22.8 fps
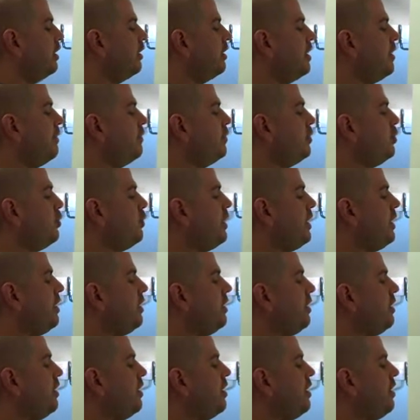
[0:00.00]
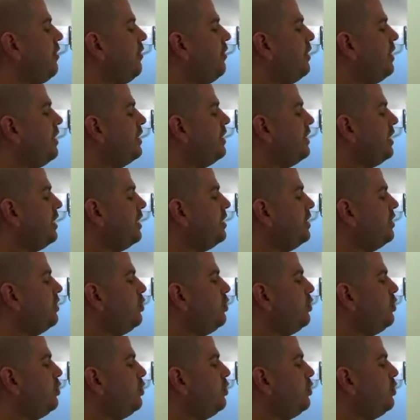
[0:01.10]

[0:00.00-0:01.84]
Difference between 36